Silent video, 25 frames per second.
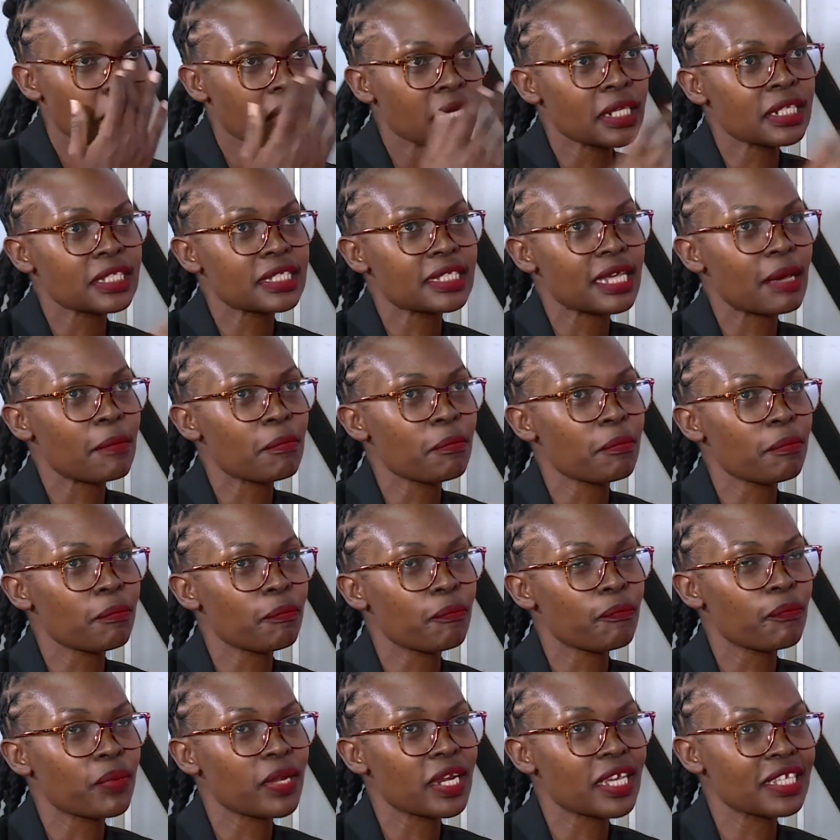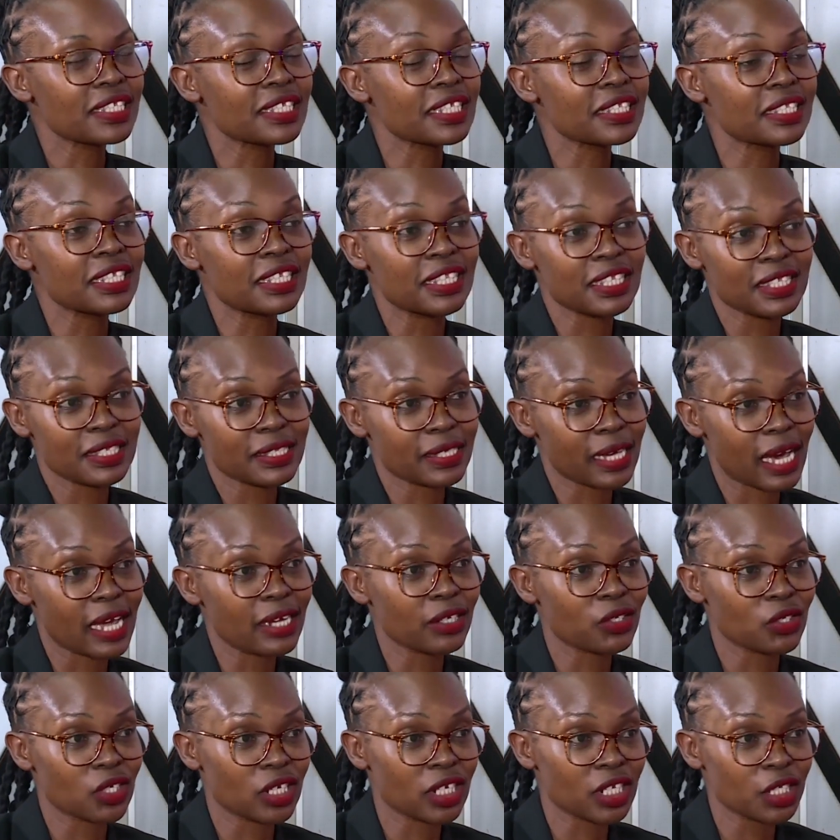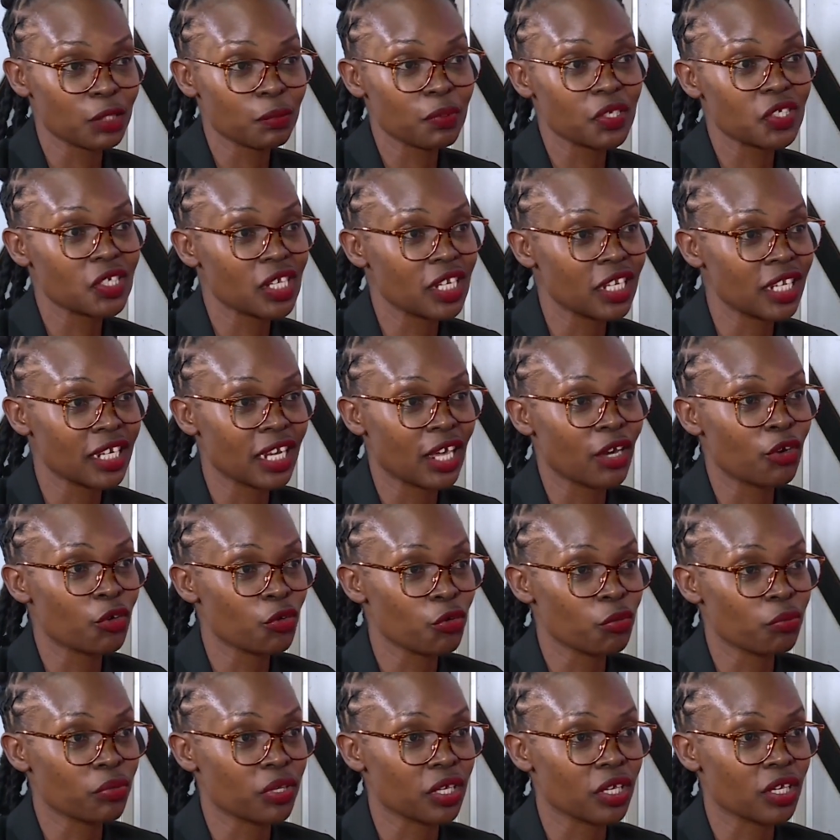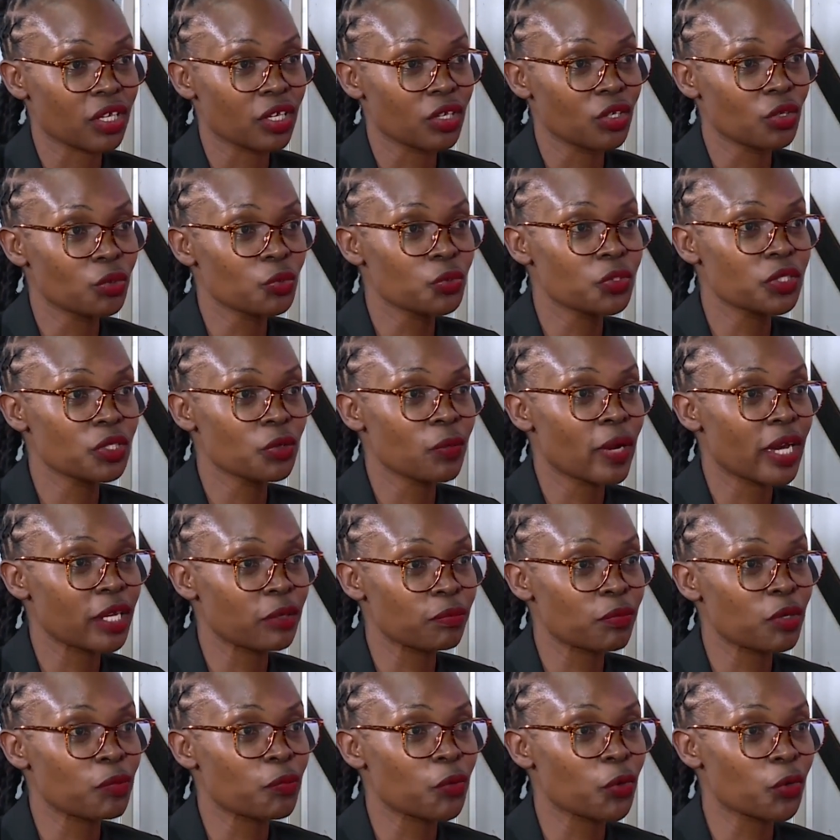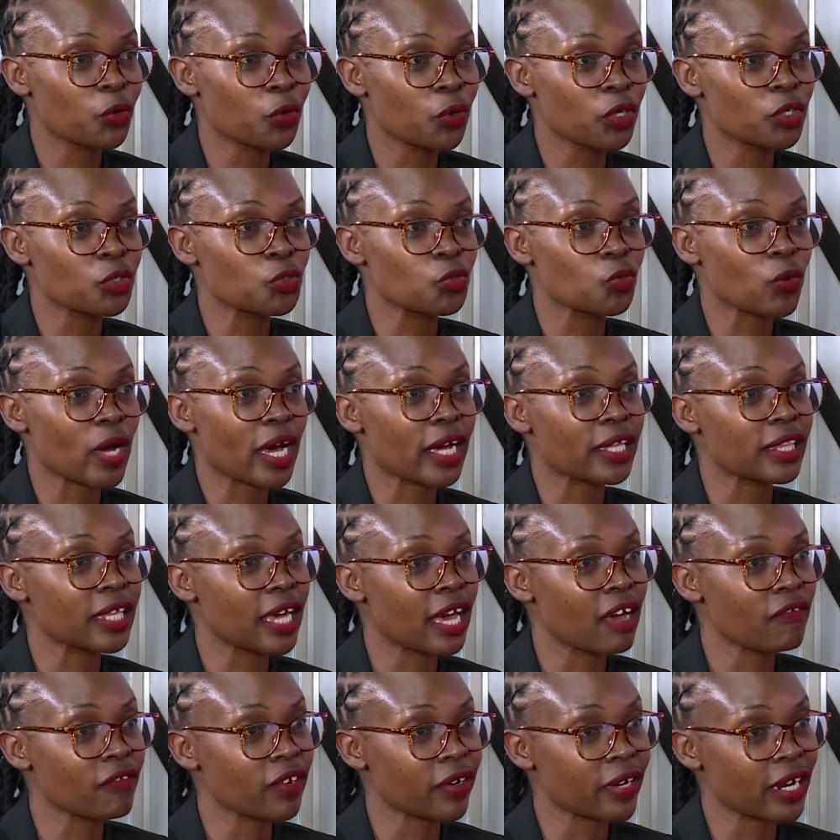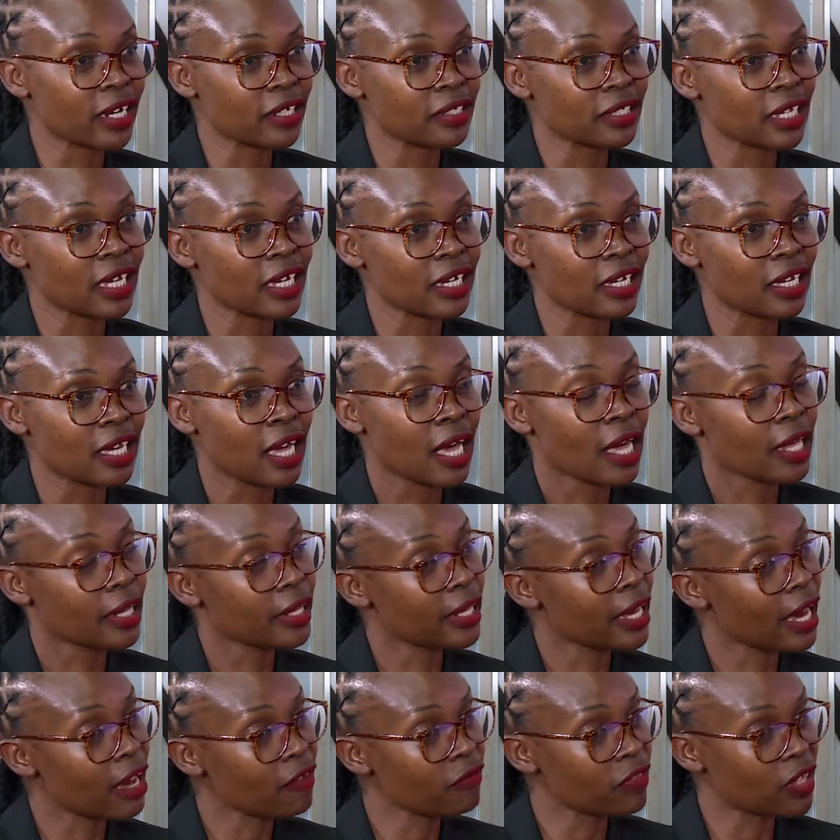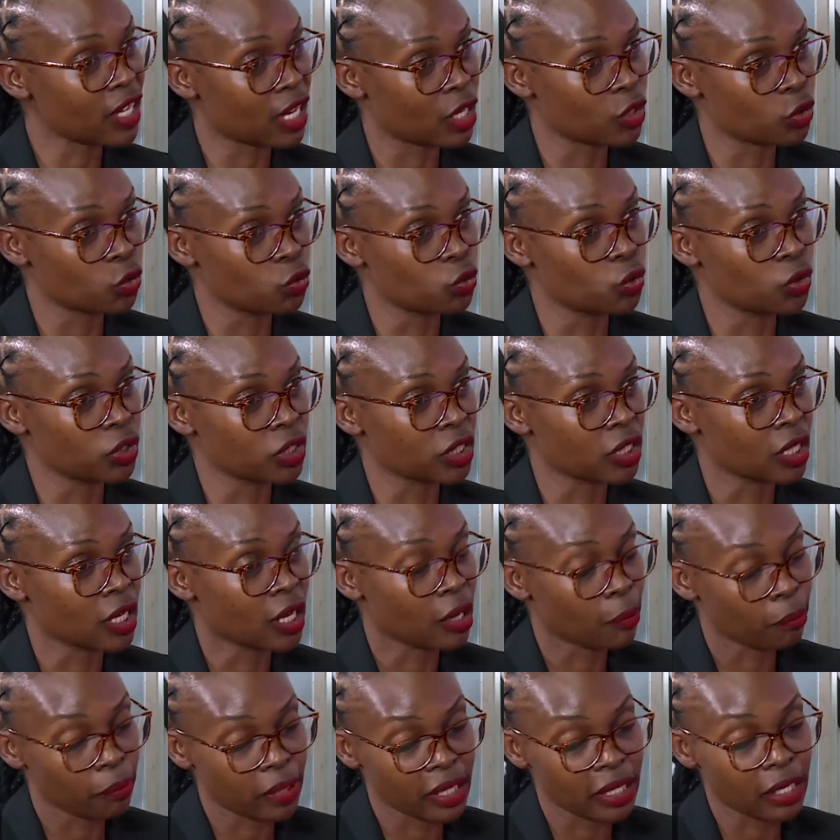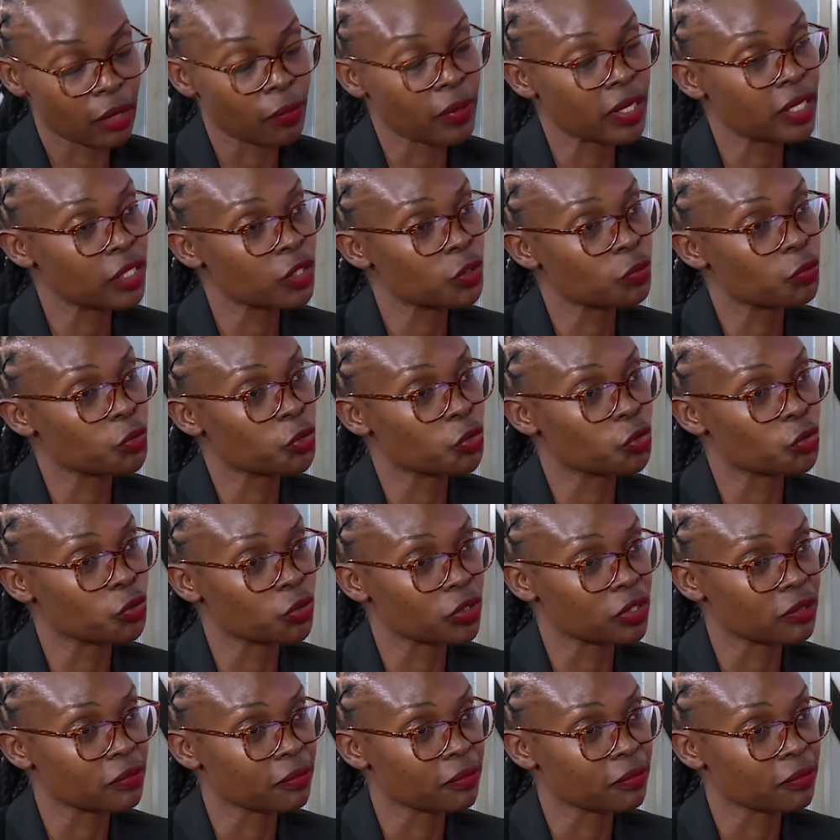In some places in this country, and especially Nairobi, you see white people going to work. They have a rucksack. They have their suit, but they're wearing sport shoes.